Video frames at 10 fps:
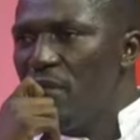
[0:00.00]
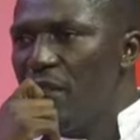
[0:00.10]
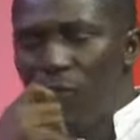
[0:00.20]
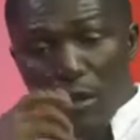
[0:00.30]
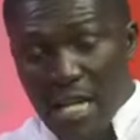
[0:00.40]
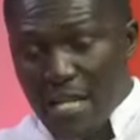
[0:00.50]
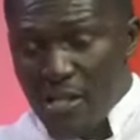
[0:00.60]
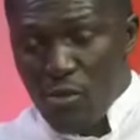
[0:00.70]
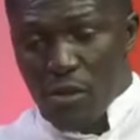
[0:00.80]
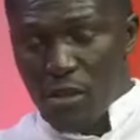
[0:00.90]
The
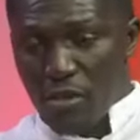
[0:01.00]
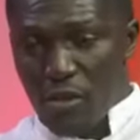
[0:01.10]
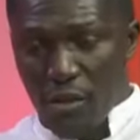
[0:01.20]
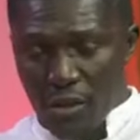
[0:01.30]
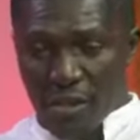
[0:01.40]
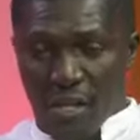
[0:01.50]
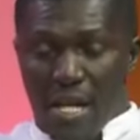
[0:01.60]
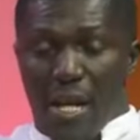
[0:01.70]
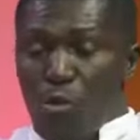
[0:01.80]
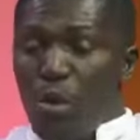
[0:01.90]
foundation was not good.
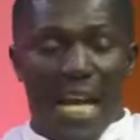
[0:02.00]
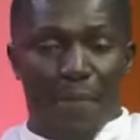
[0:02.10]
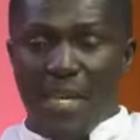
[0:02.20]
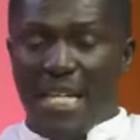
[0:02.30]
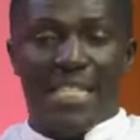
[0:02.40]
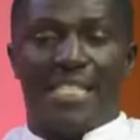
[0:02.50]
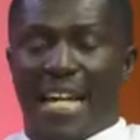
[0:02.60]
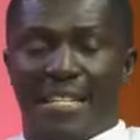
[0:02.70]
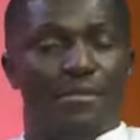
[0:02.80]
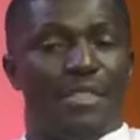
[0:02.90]
What I mean is
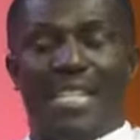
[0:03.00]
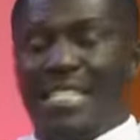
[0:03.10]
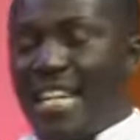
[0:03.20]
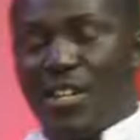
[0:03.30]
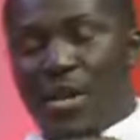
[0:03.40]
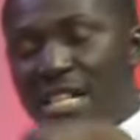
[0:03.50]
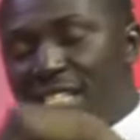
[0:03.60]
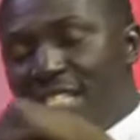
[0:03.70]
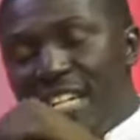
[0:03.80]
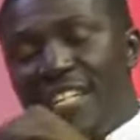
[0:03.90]
that this
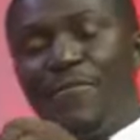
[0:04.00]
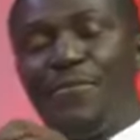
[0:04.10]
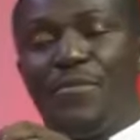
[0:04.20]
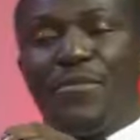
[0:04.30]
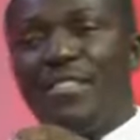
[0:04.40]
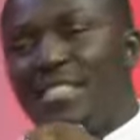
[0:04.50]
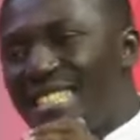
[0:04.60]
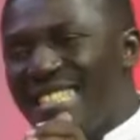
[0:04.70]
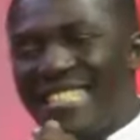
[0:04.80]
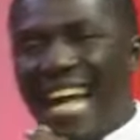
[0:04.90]
generation
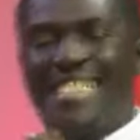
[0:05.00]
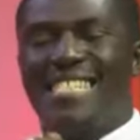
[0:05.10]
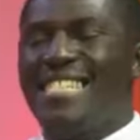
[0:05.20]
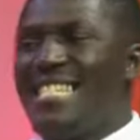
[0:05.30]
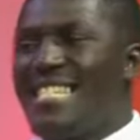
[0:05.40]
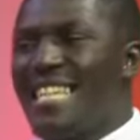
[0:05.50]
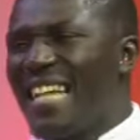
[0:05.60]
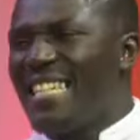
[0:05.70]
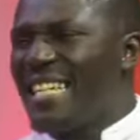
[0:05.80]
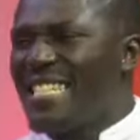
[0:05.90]
doesn't
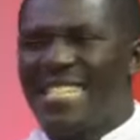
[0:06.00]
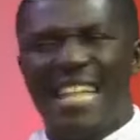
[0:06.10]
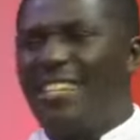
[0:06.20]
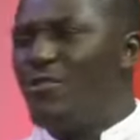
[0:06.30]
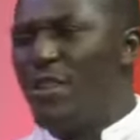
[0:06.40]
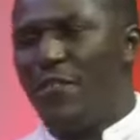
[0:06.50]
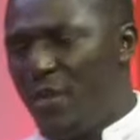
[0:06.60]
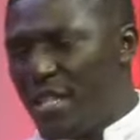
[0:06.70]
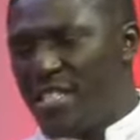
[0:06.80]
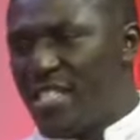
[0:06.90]
understand
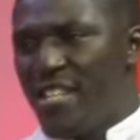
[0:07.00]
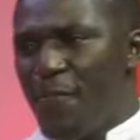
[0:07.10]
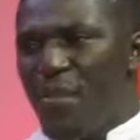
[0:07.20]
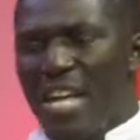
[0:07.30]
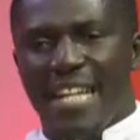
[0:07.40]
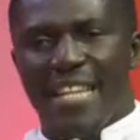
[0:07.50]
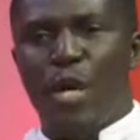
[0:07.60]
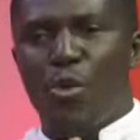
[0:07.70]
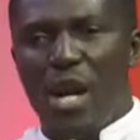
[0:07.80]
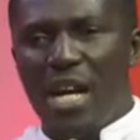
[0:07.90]
reverence.
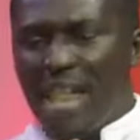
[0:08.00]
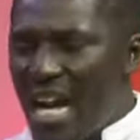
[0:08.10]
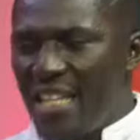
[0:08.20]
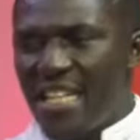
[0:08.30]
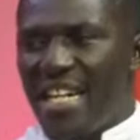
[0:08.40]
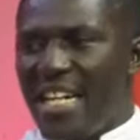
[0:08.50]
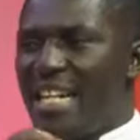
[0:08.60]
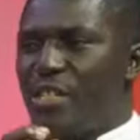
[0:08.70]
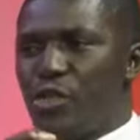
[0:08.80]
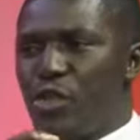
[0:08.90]
The word honor
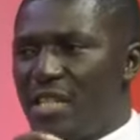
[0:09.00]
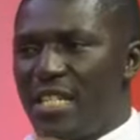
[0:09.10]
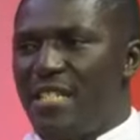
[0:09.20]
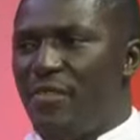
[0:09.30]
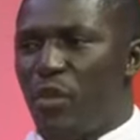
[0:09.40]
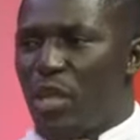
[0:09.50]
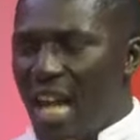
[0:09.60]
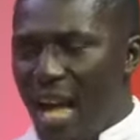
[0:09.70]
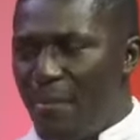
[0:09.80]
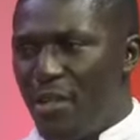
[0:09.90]
is not in the
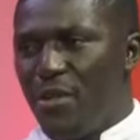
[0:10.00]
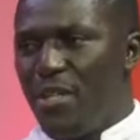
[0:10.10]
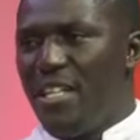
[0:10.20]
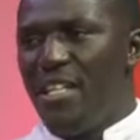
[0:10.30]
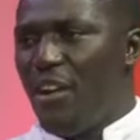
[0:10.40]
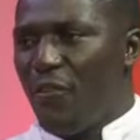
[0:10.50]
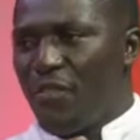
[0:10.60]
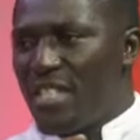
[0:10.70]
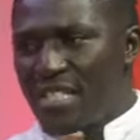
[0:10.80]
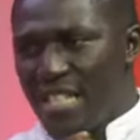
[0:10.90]
vocabulary
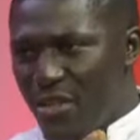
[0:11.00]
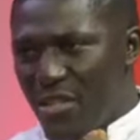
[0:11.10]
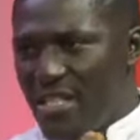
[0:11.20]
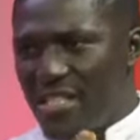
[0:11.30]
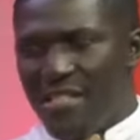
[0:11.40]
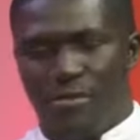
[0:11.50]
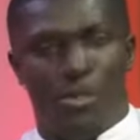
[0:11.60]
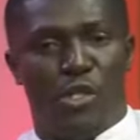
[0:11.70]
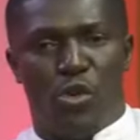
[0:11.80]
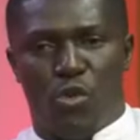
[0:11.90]
of this generation.
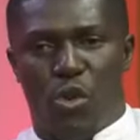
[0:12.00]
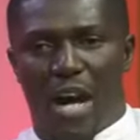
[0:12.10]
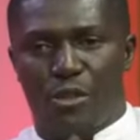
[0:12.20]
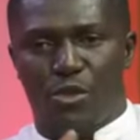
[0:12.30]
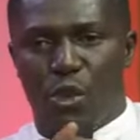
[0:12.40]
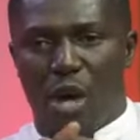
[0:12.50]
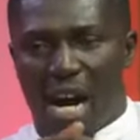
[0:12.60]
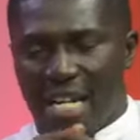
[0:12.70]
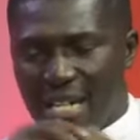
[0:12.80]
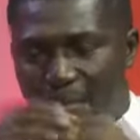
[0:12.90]
We don't know how to
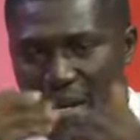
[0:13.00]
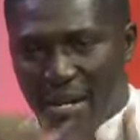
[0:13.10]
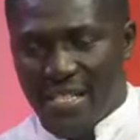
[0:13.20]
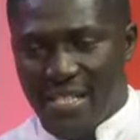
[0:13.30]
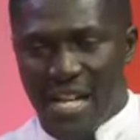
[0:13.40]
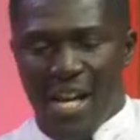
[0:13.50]
honor parents.